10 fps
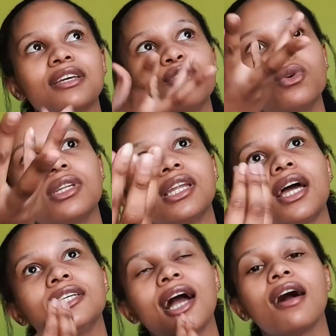you a
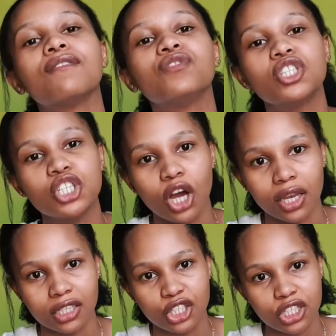young
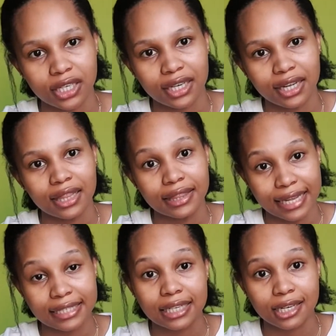physiology
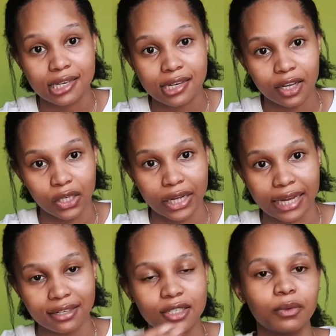lesson,
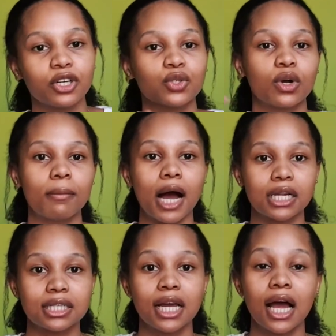okay? So we're going to talk
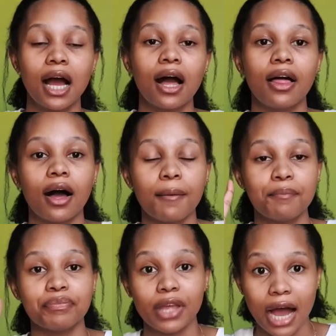about
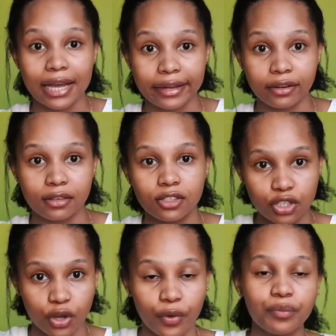iron.
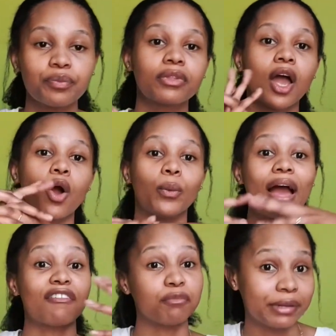So we
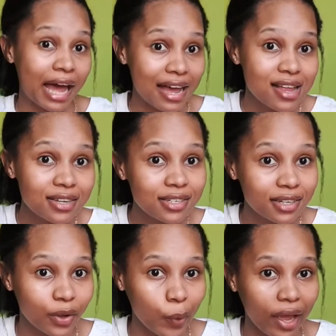have blood,
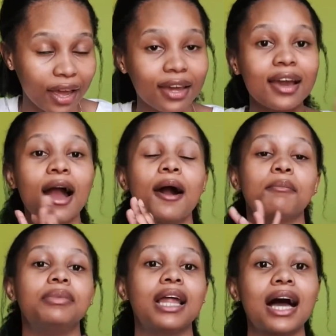okay?
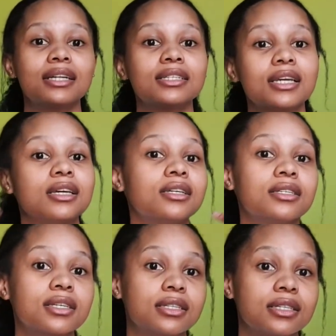Blood
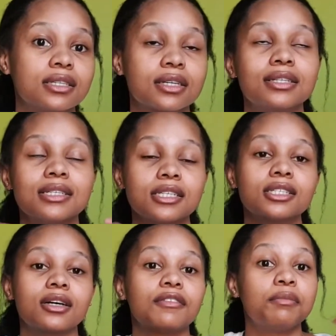is
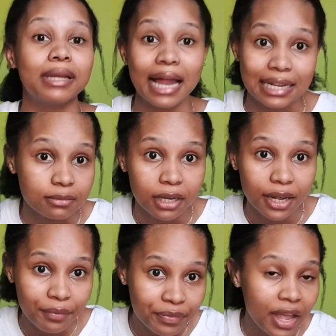consists of
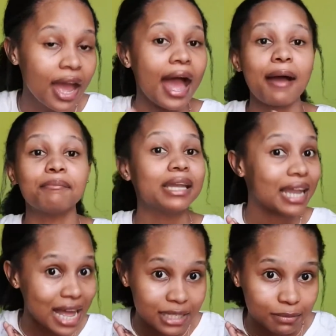plasma, and
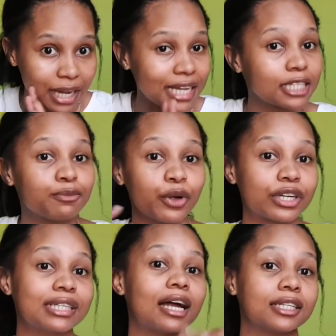plasma is
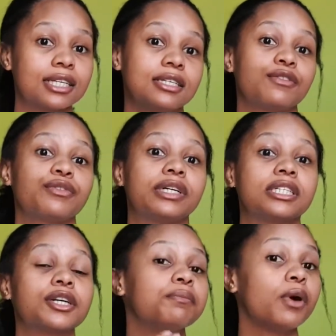broken down into
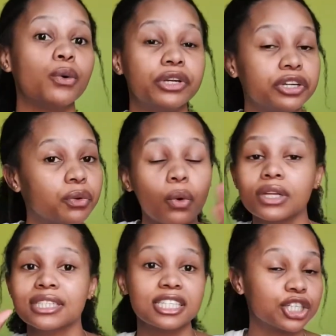different component or
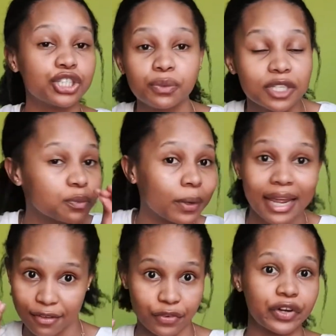constituents,
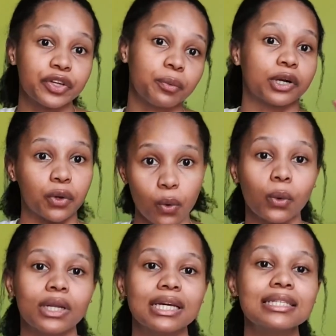whatever you want to
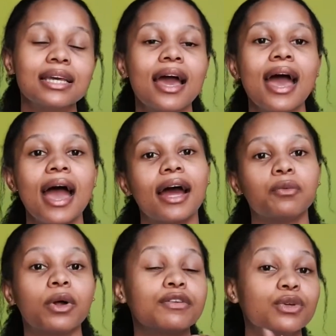call it. And
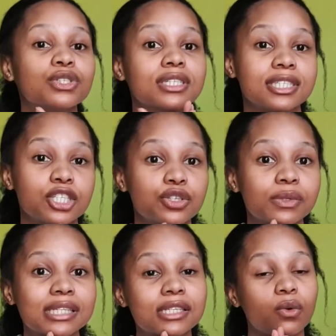one of those
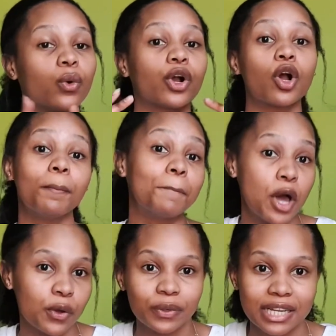constituents or
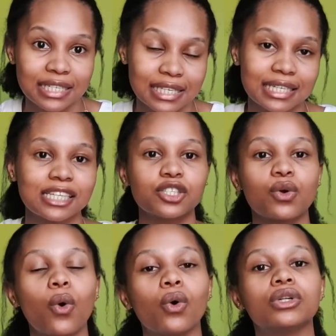components is
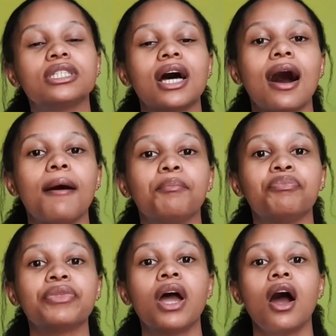called
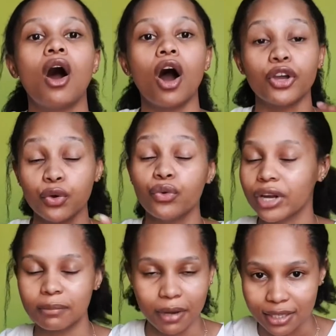are your
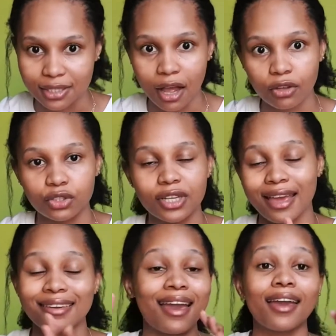red blood cells,
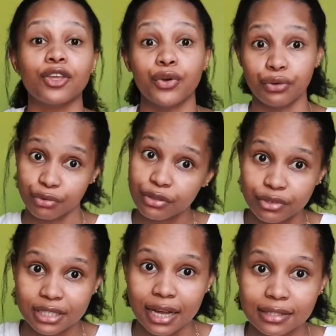aka your
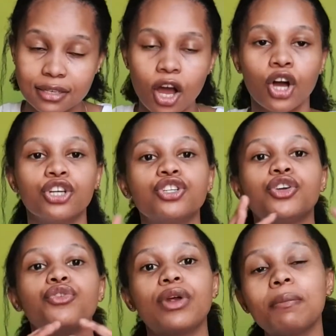erythrocytes. So
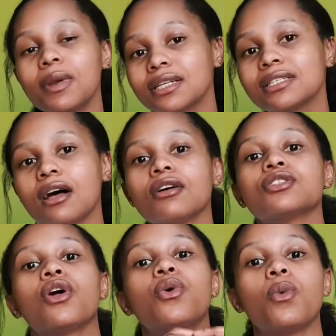your red blood
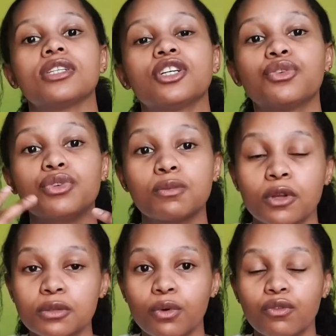cells are the ones that are
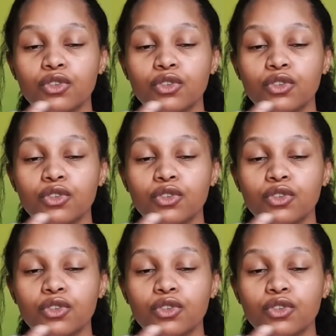responsible